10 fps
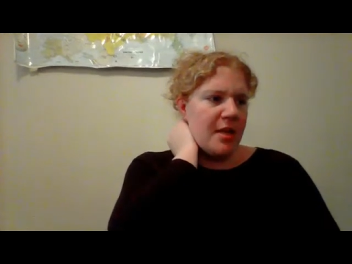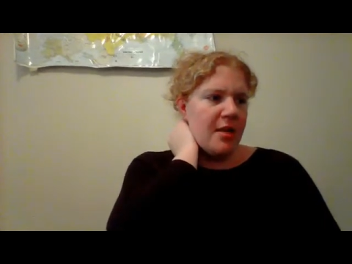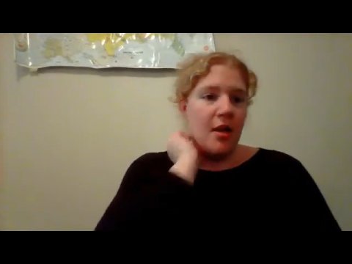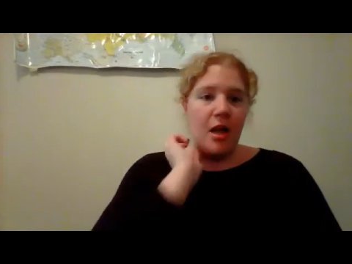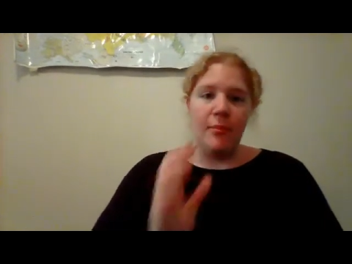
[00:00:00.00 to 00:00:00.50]

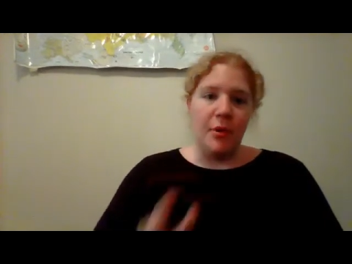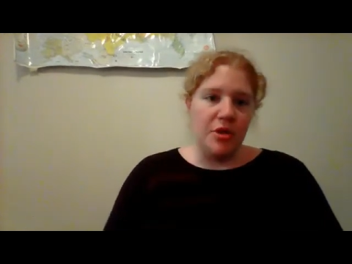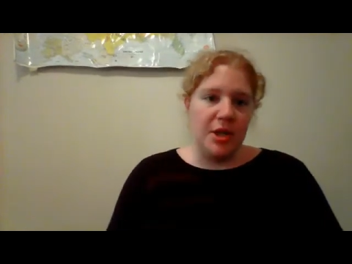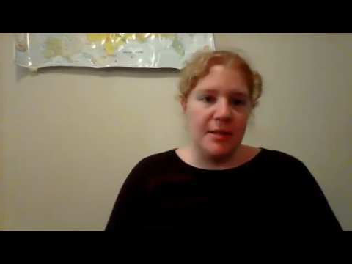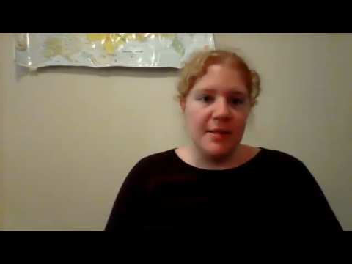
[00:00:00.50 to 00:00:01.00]

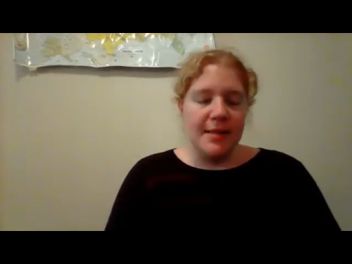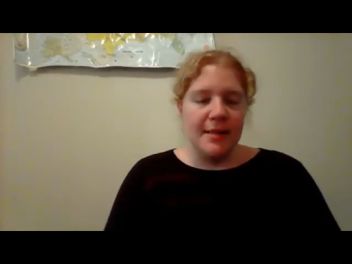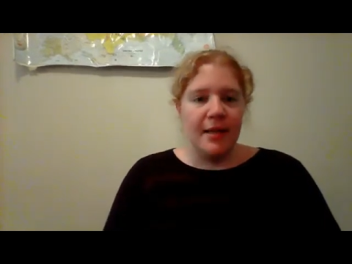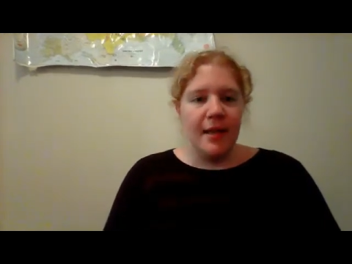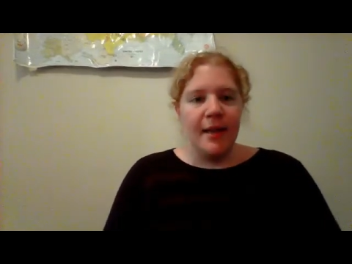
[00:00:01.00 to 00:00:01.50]
emotions,
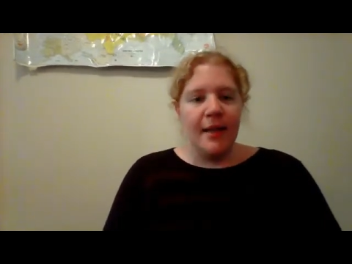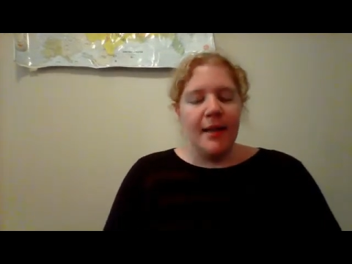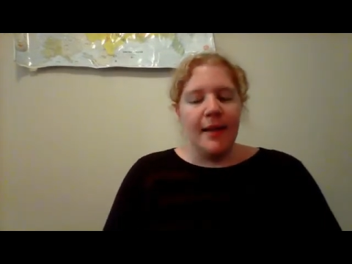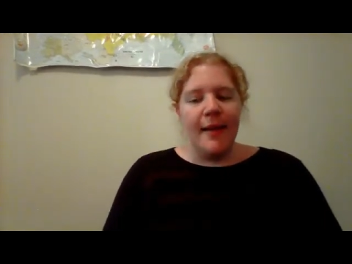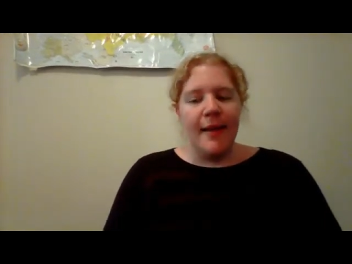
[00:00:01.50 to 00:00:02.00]

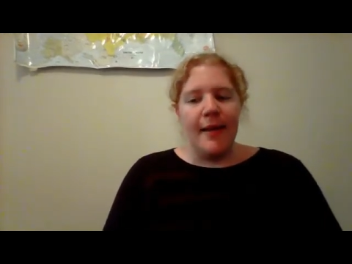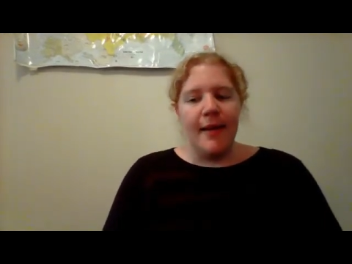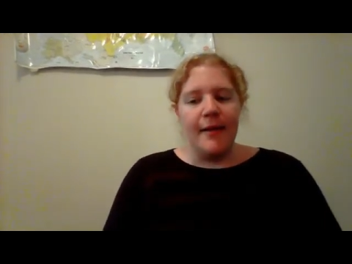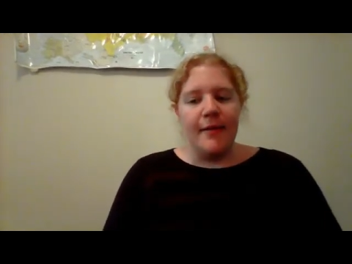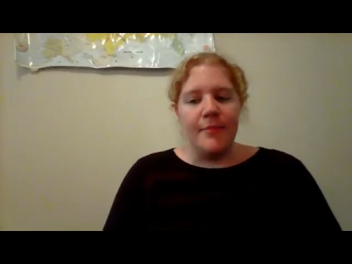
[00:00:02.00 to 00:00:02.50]

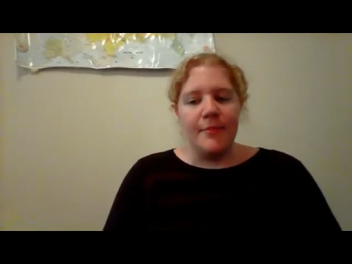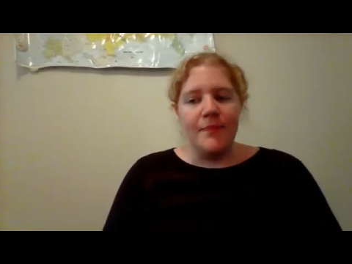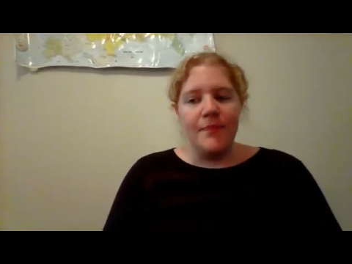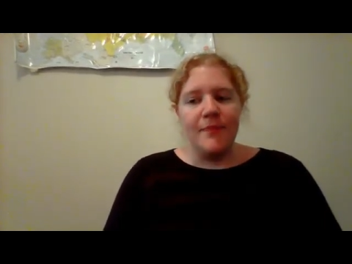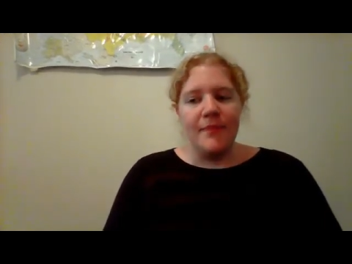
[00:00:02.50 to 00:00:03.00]

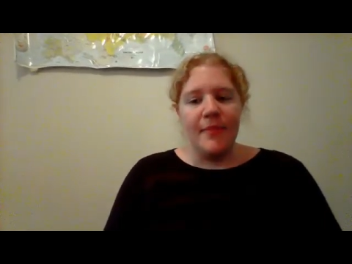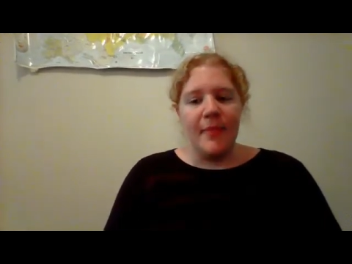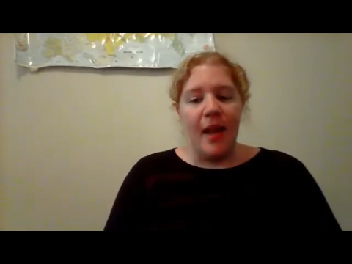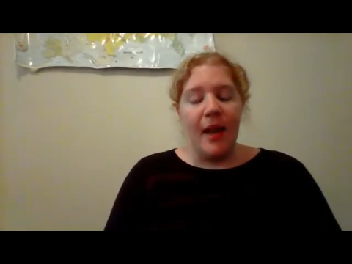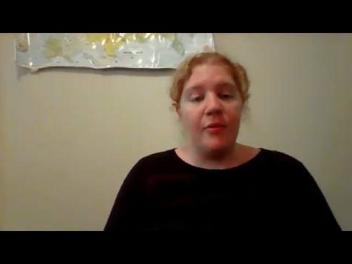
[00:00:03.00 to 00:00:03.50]
and
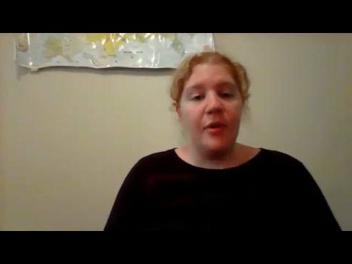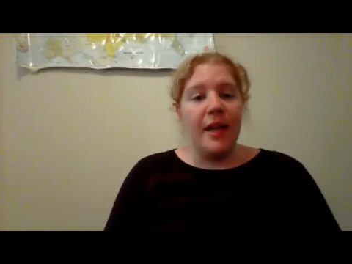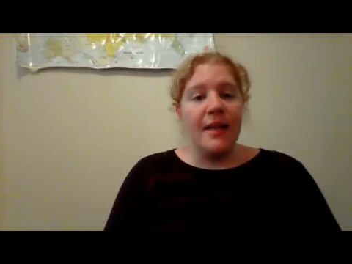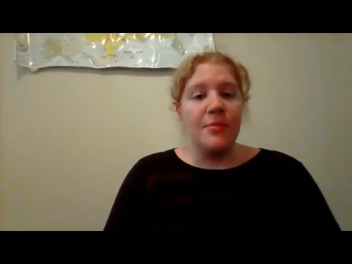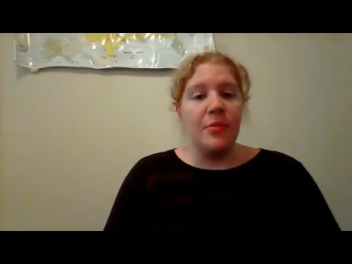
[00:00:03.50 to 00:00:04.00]
I've
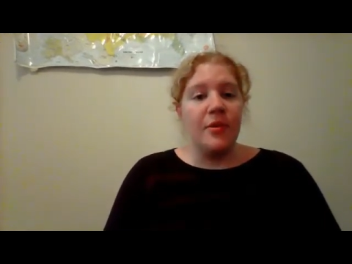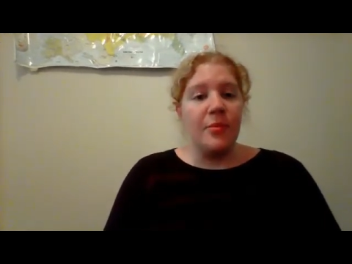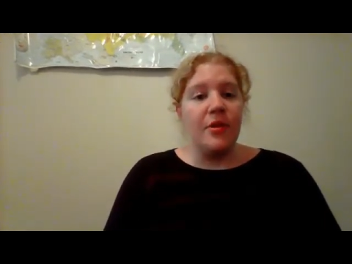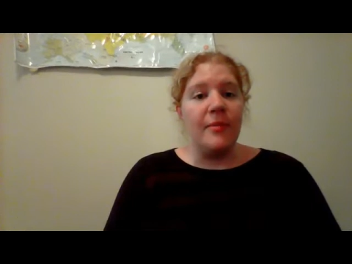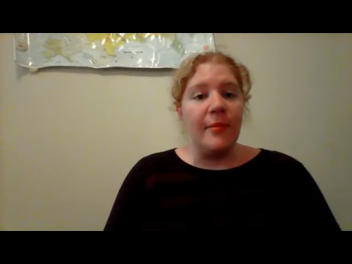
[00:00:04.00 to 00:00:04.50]
realized more and
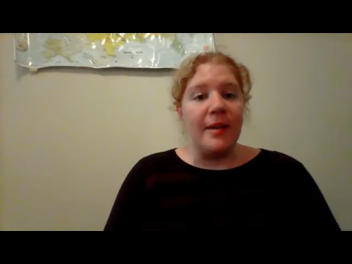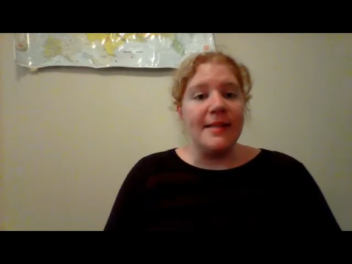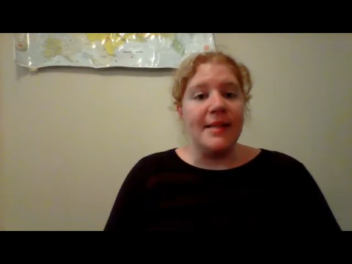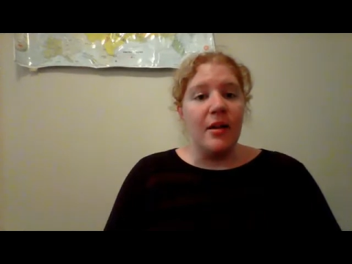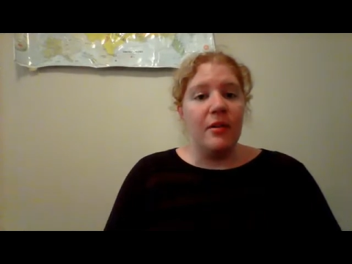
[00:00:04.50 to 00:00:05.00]
more about
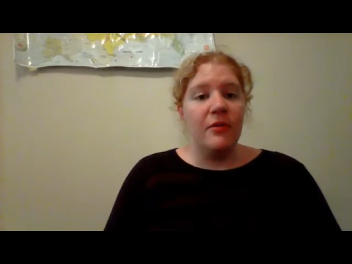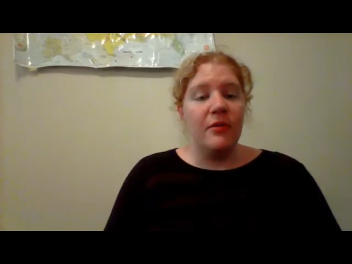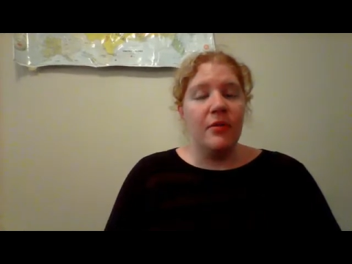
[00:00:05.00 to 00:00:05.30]
myself.